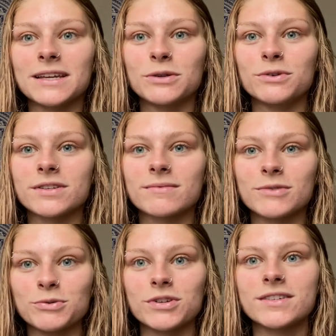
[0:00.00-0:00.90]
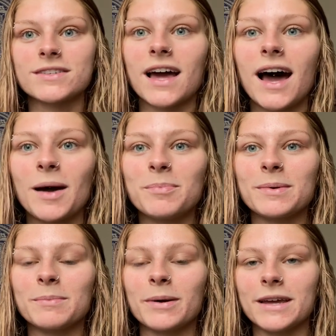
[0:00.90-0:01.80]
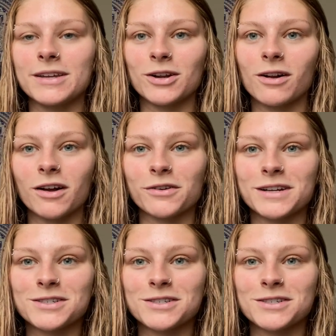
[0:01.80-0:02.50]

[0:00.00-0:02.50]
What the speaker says: that you just stop, but you're hungry.